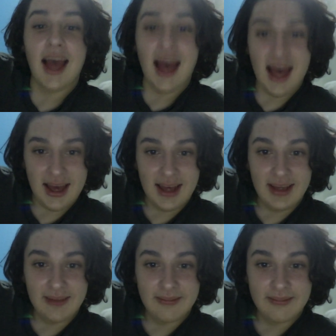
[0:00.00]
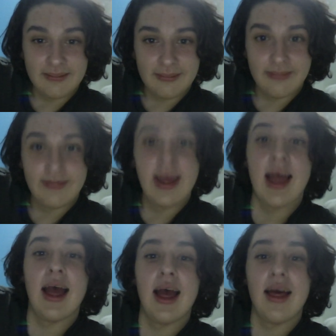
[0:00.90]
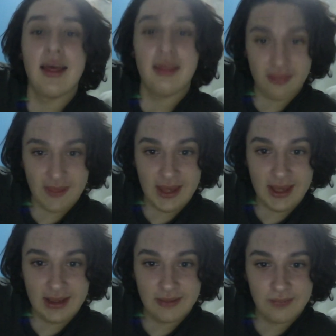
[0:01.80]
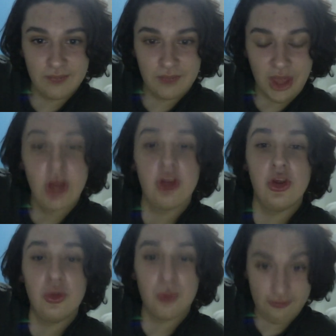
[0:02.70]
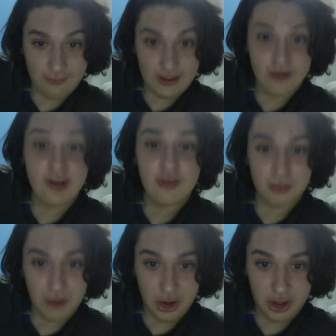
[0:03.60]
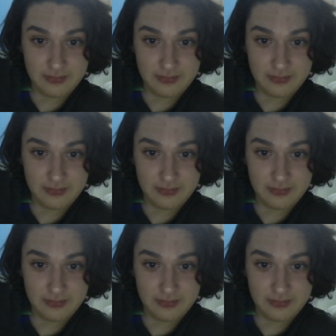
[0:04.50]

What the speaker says: I think you are very smart.